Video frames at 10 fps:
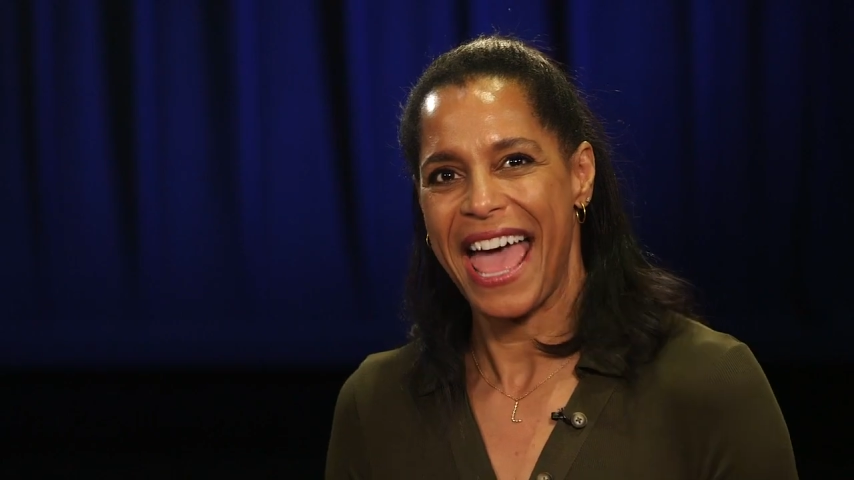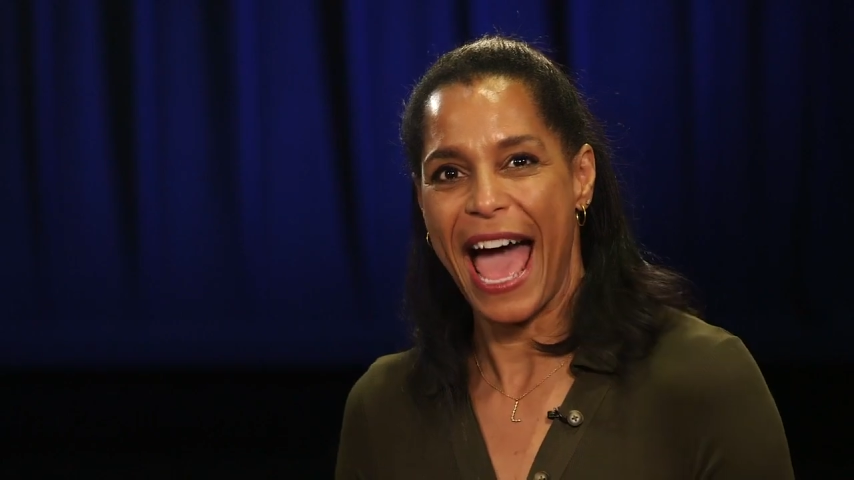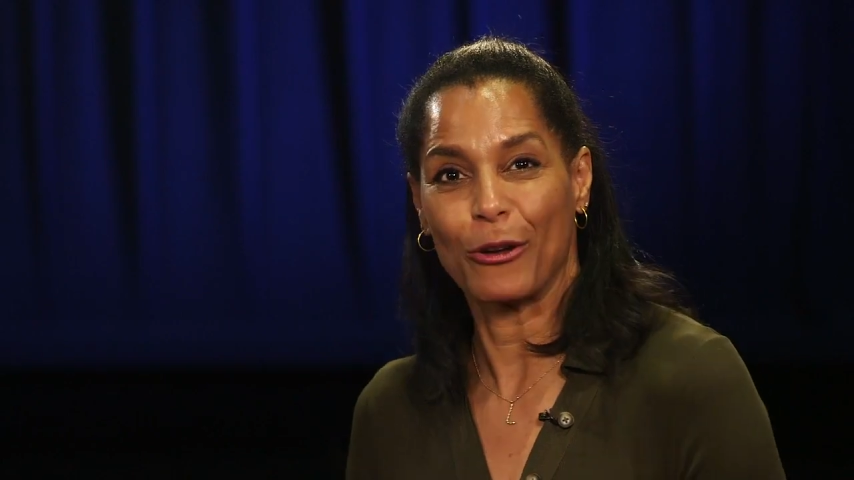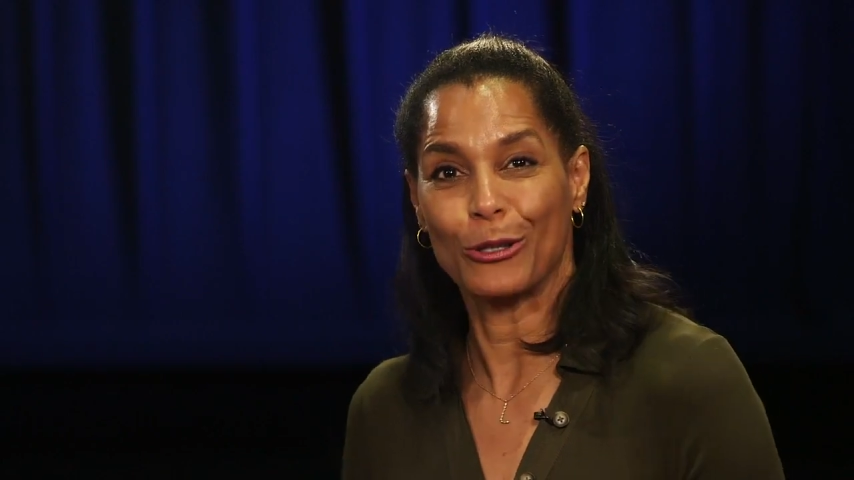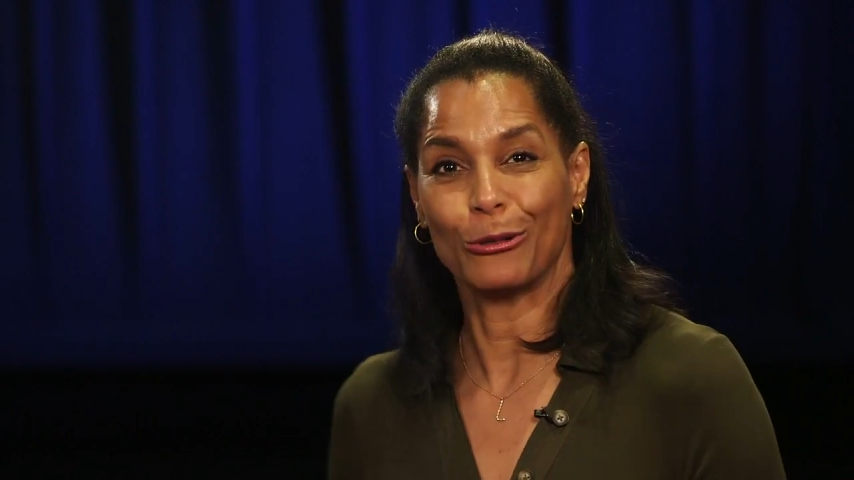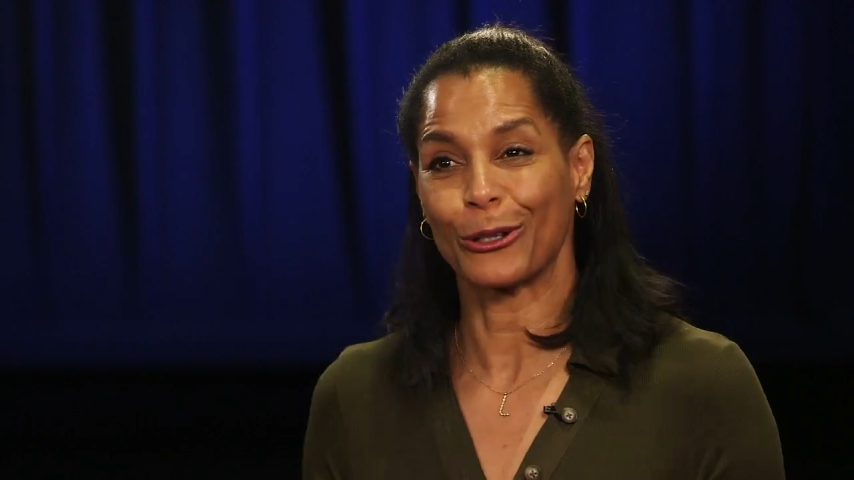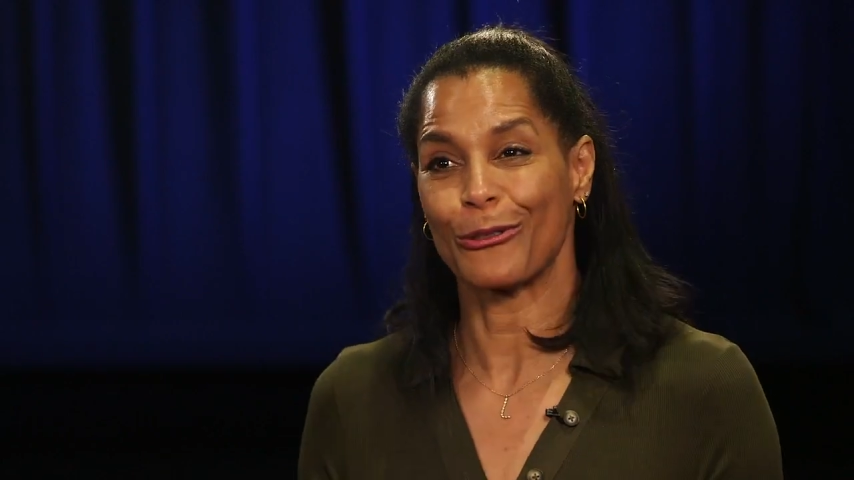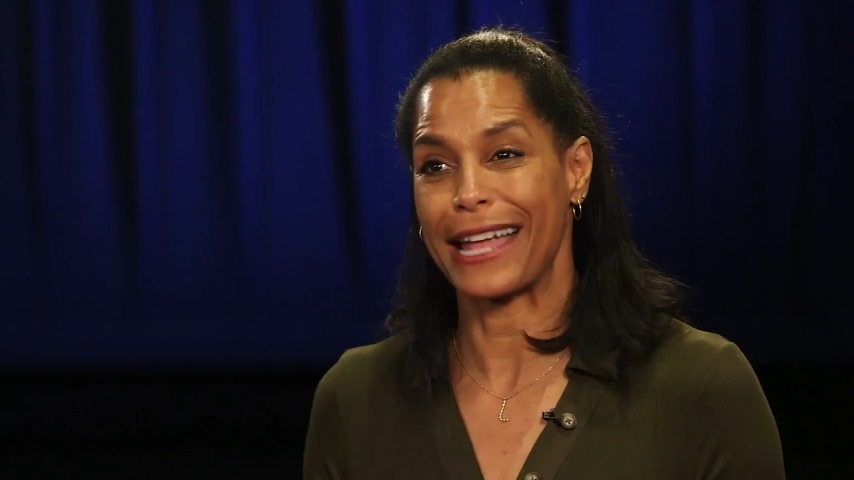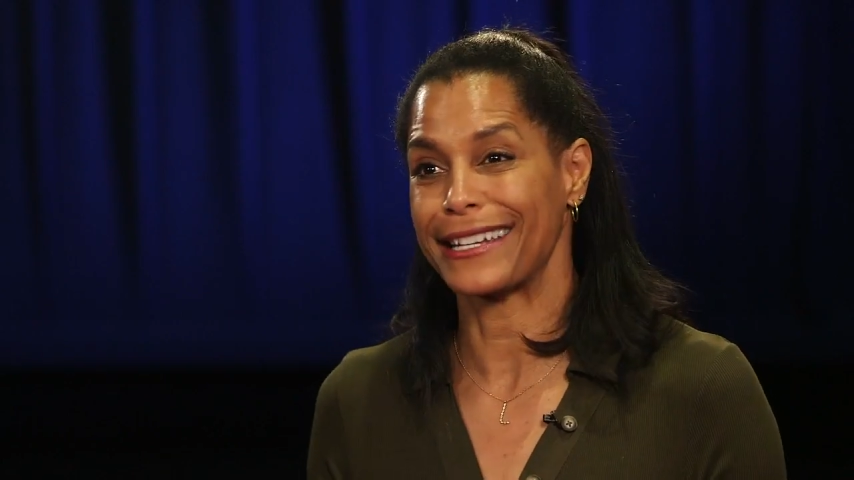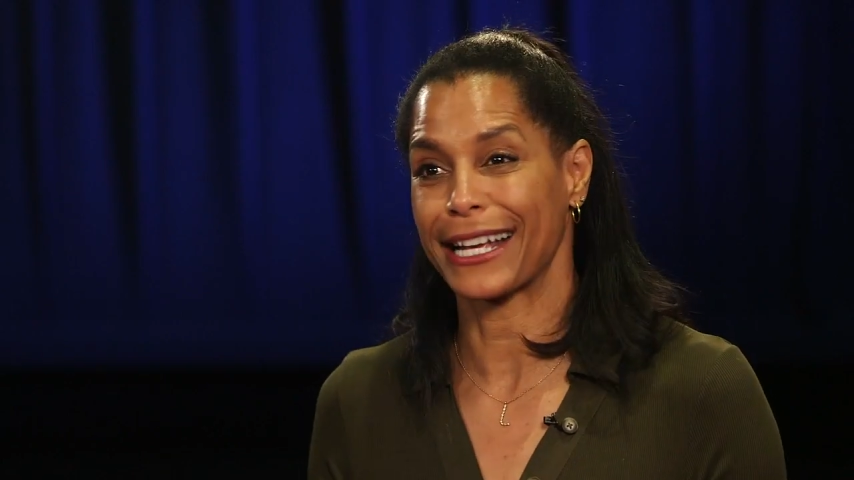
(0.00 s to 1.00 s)
how you
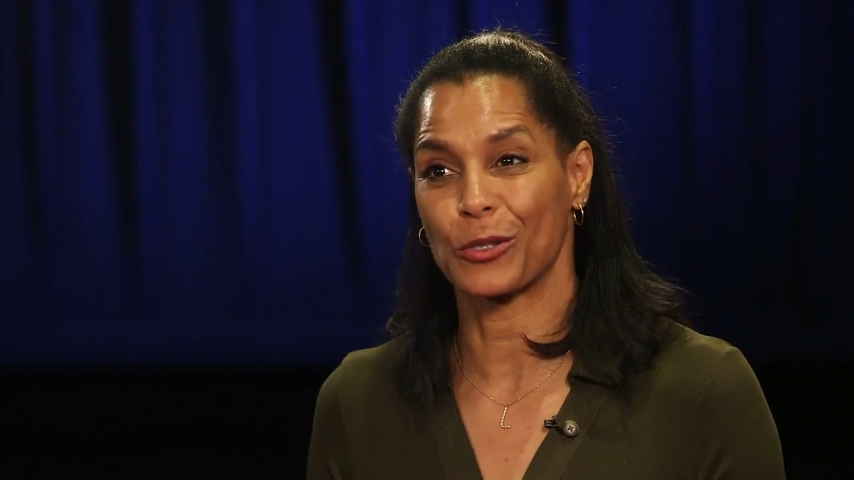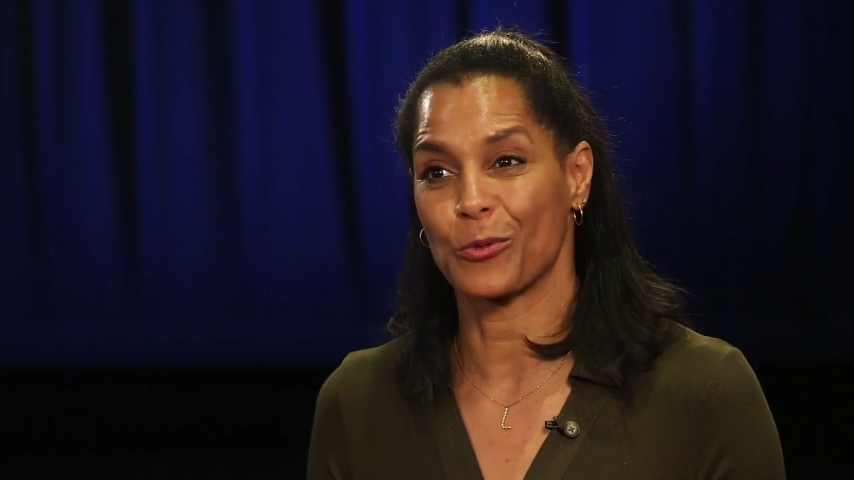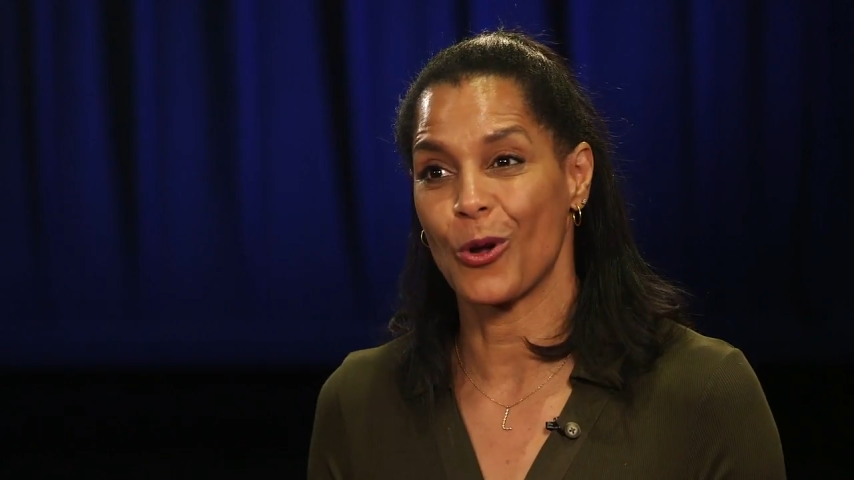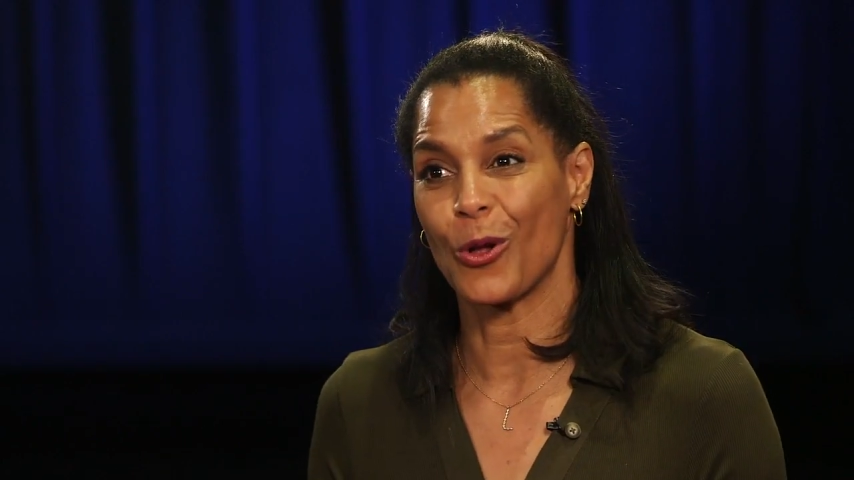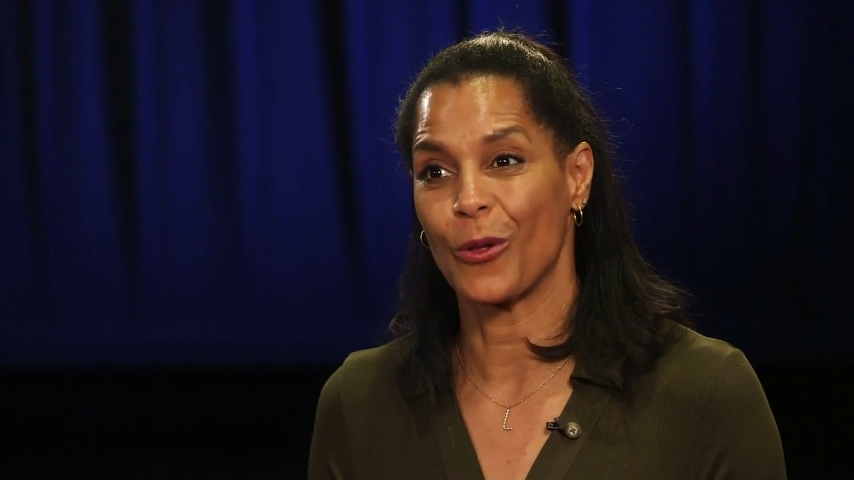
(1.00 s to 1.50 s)
learn that next role.